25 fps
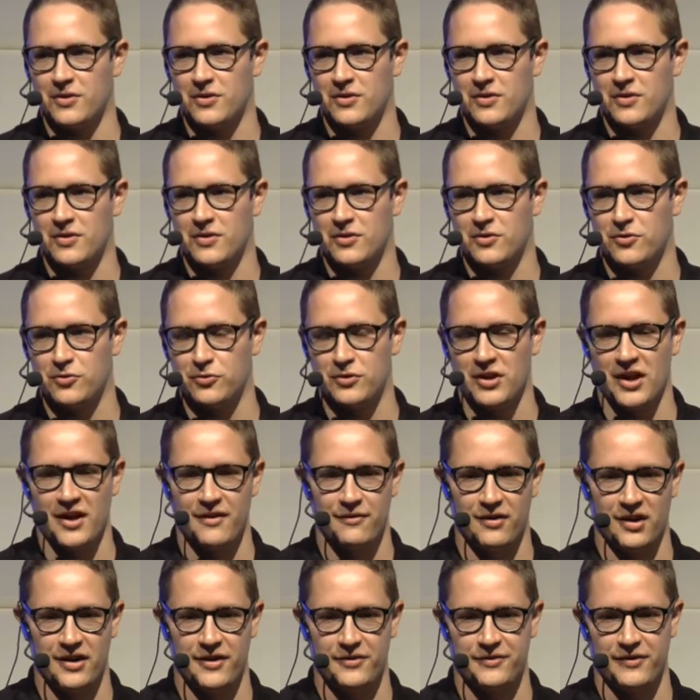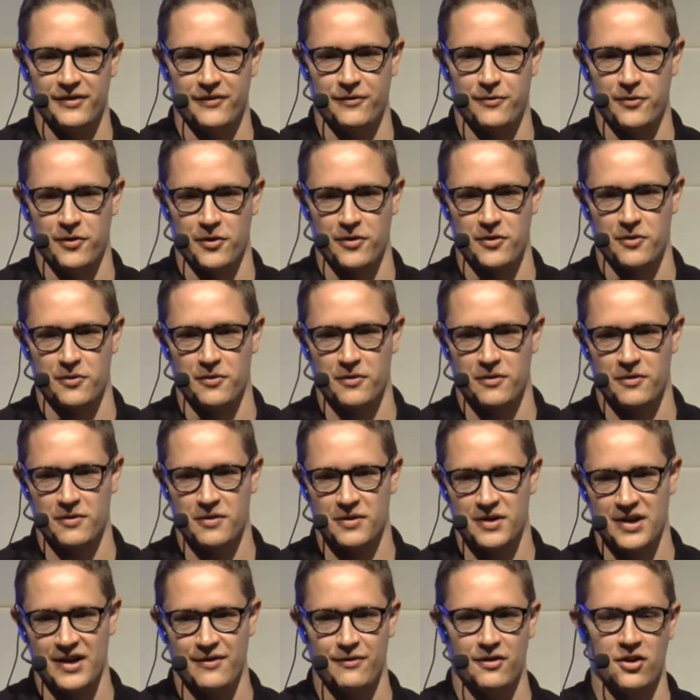do the heavy lifting for you.
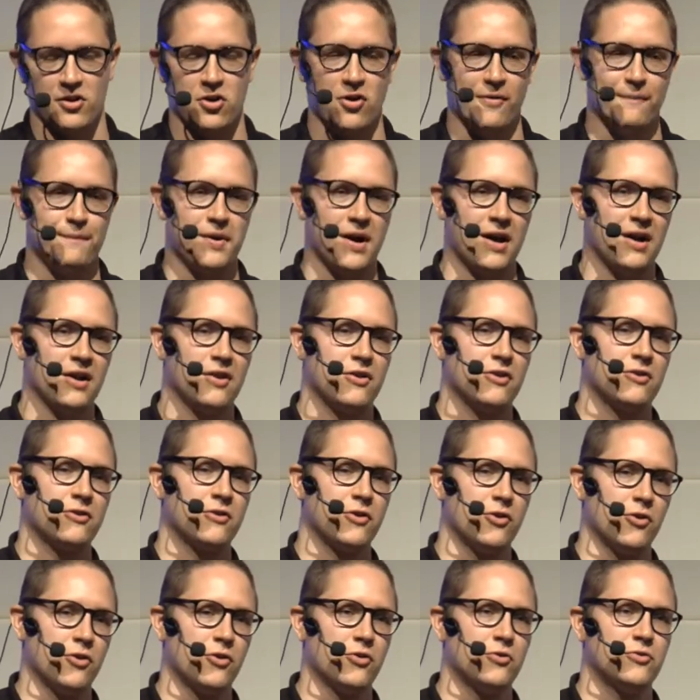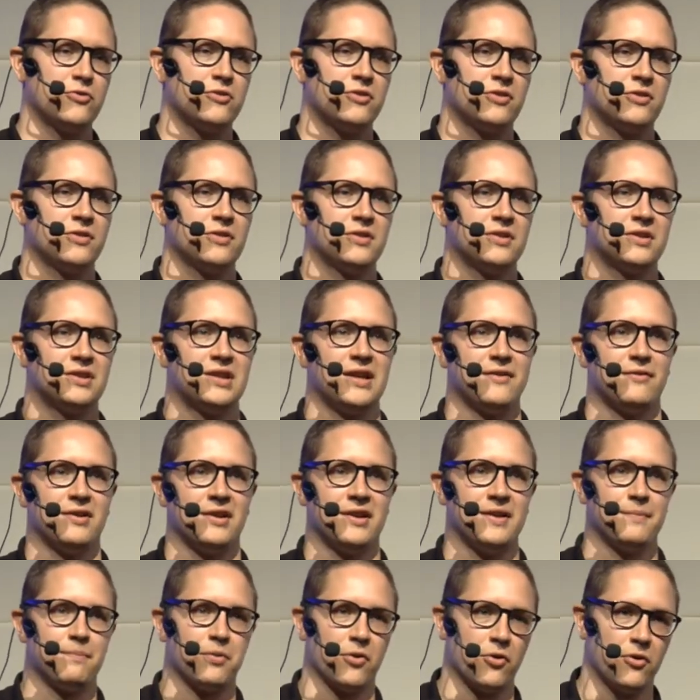They will compile your code, they will
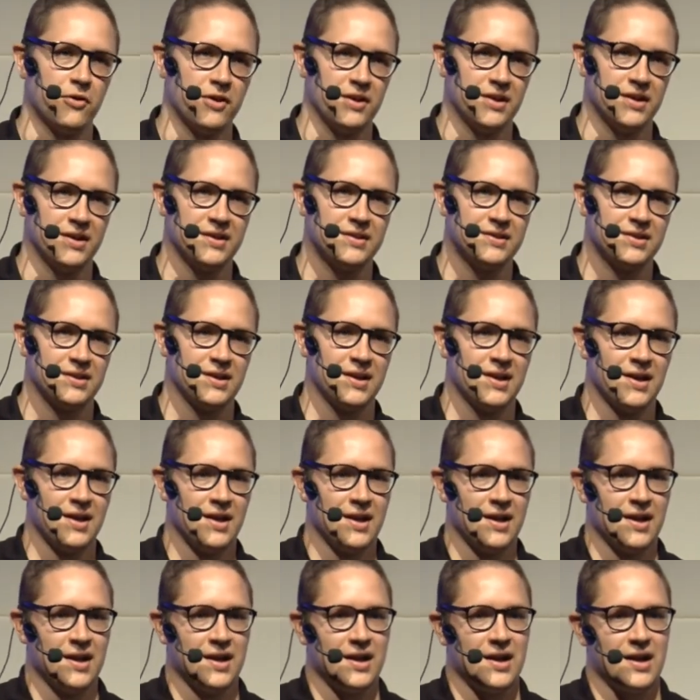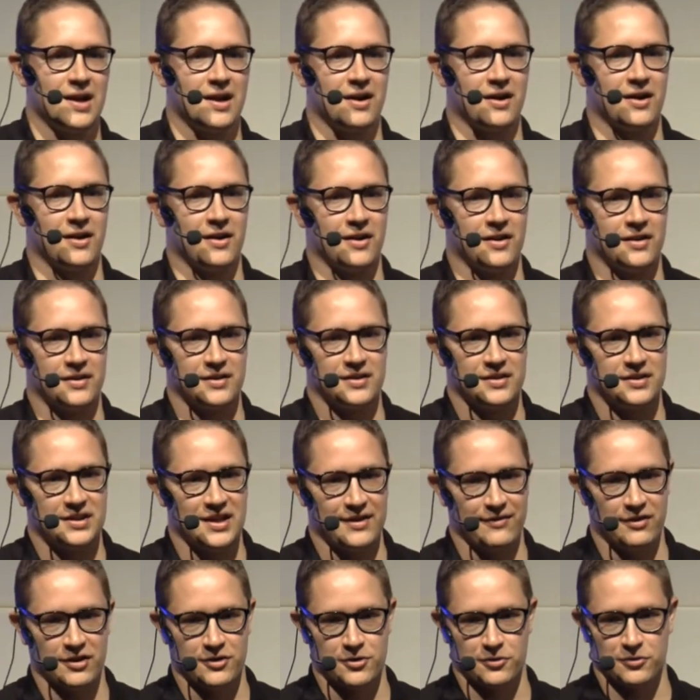deploy it, they
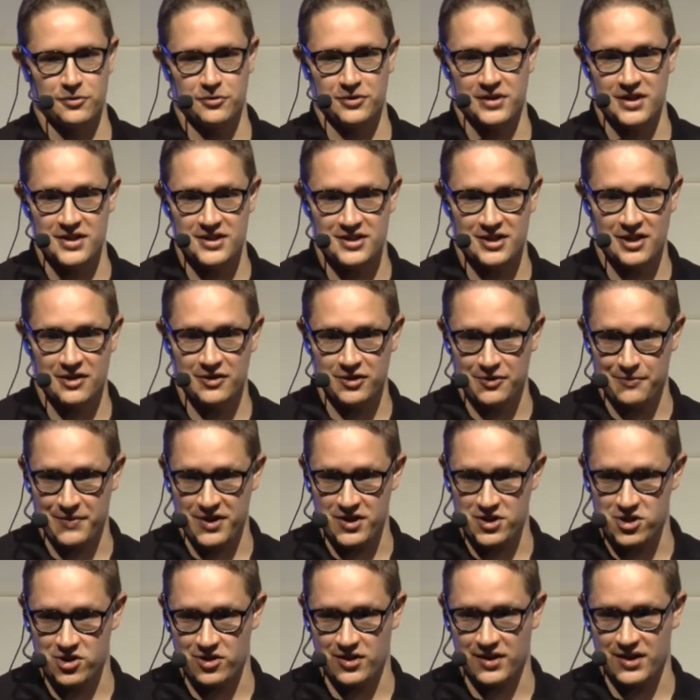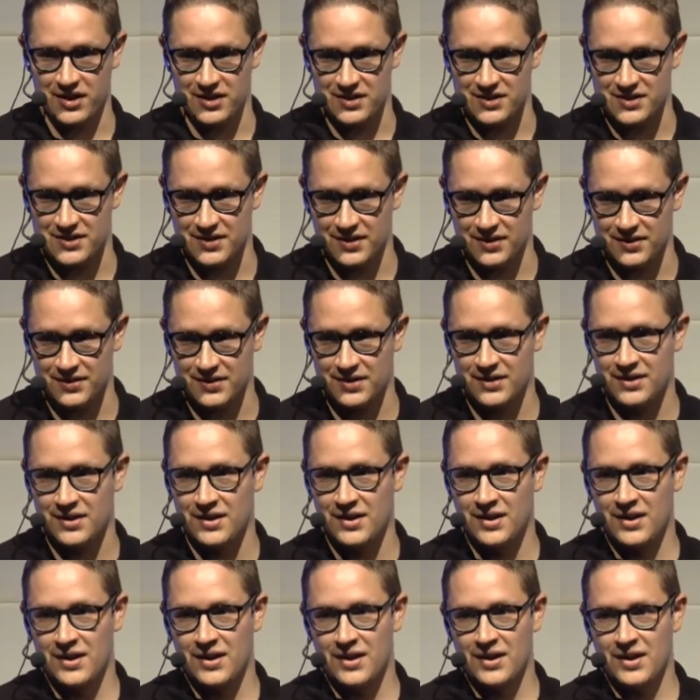will do test automation against it,
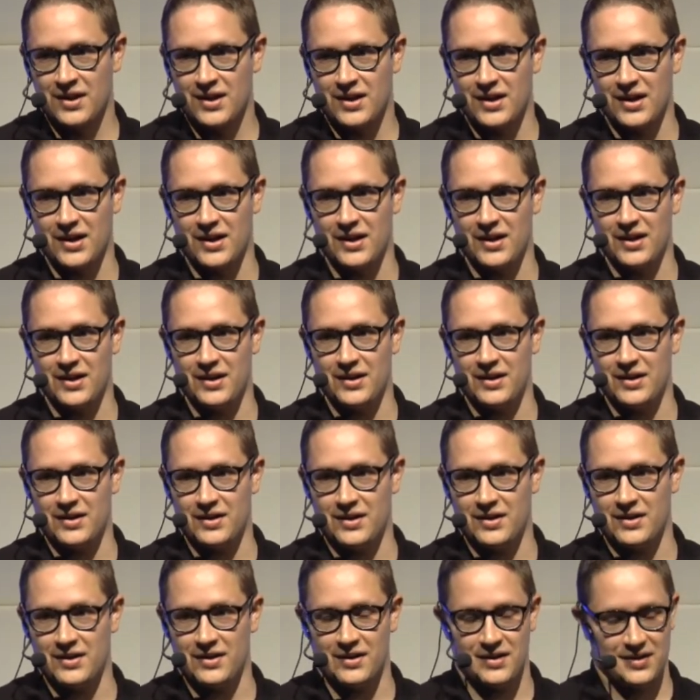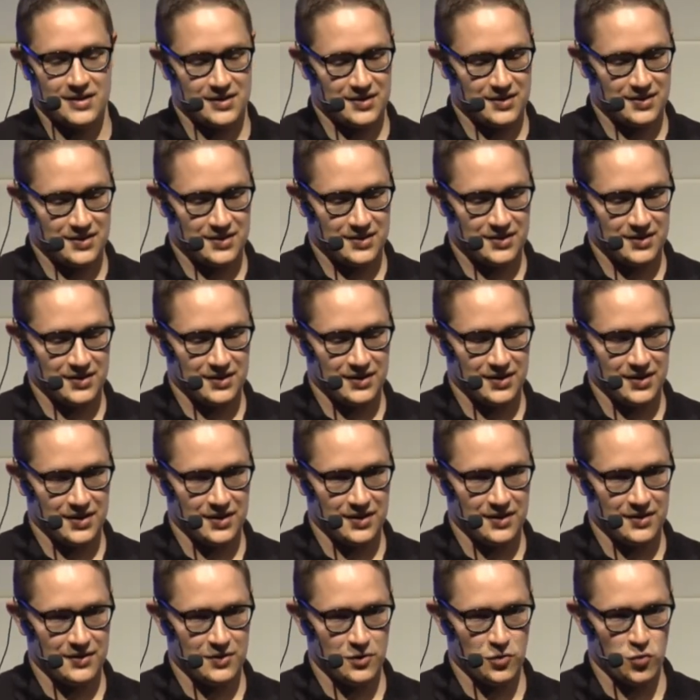and
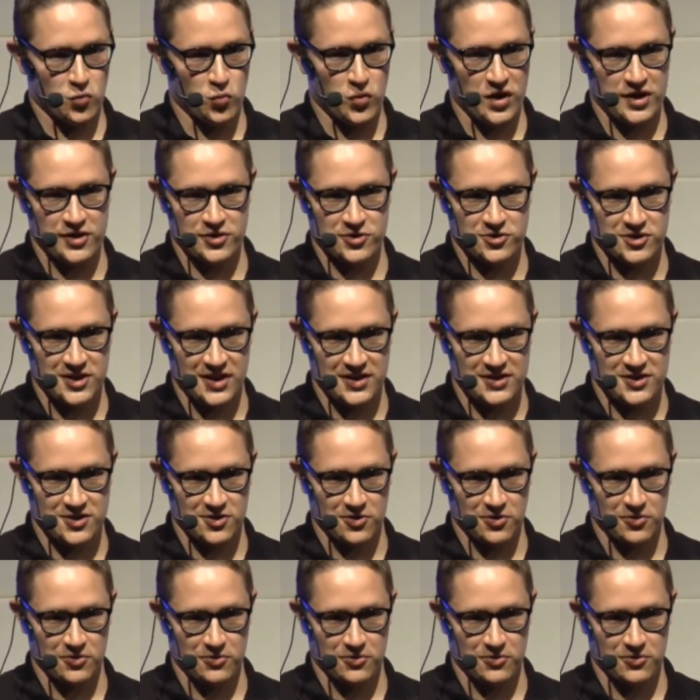when you say so,